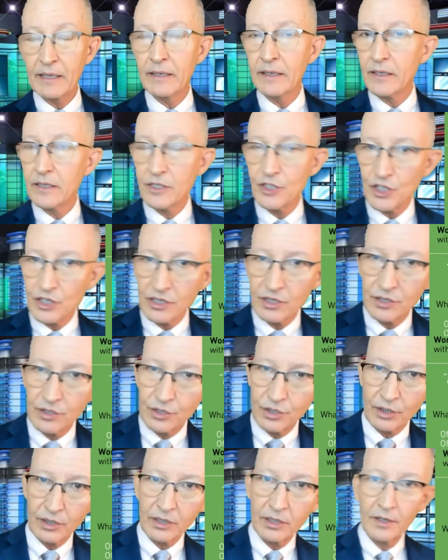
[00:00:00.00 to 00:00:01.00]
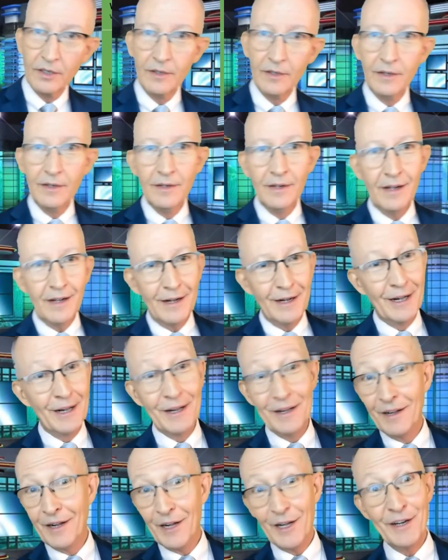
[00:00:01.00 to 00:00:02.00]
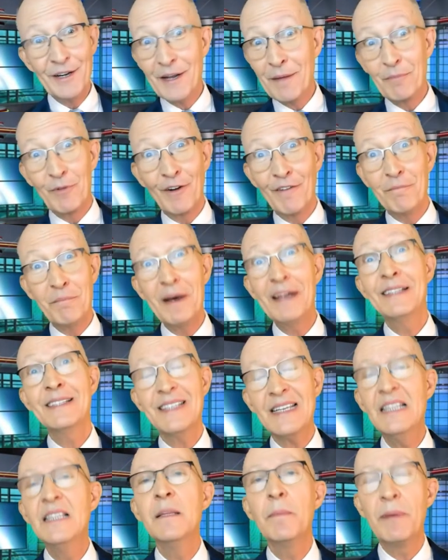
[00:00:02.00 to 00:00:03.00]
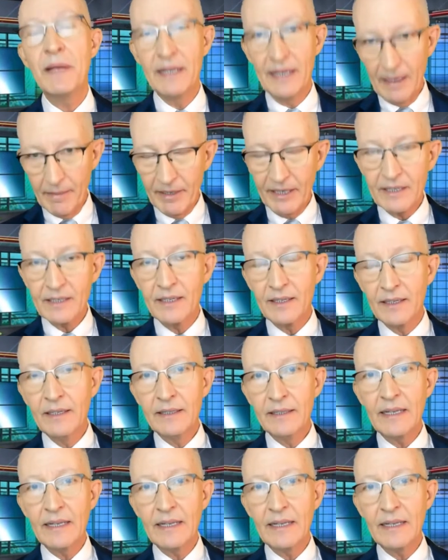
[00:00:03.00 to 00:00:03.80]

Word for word: It just took a, a, number of months in the pandemic to,